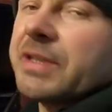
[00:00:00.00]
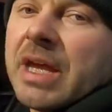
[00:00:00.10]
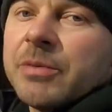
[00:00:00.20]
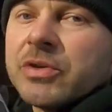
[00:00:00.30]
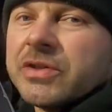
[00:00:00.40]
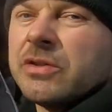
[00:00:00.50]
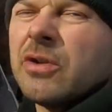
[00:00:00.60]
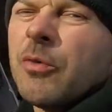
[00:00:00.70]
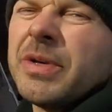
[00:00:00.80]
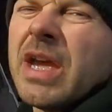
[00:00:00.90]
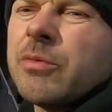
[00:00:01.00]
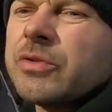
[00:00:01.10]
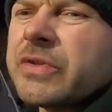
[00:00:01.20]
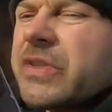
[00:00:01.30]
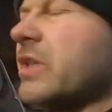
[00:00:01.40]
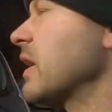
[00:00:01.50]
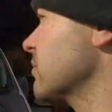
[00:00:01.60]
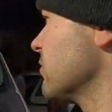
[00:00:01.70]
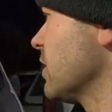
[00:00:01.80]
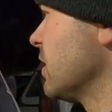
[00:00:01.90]
over there, because you'll not be able to see
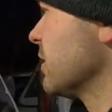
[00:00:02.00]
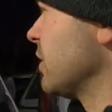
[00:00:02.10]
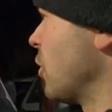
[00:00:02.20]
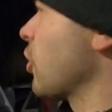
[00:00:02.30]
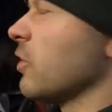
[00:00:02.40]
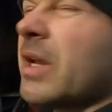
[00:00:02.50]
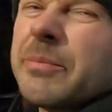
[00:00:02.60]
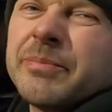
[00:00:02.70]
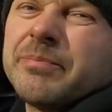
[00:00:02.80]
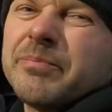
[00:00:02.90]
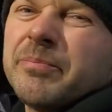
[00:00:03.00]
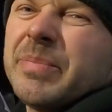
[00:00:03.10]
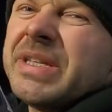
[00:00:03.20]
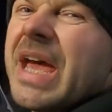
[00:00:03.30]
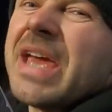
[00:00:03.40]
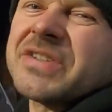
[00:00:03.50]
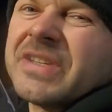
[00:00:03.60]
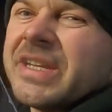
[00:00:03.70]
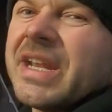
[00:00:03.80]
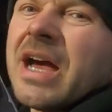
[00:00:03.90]
it. They're not gonna be there
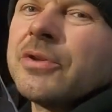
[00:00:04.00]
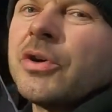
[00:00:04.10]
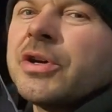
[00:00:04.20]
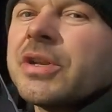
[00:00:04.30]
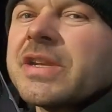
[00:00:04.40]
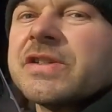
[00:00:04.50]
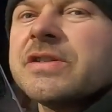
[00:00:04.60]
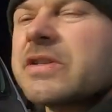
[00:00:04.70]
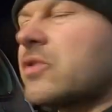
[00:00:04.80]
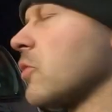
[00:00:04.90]
sticking out. All you're gonna see is a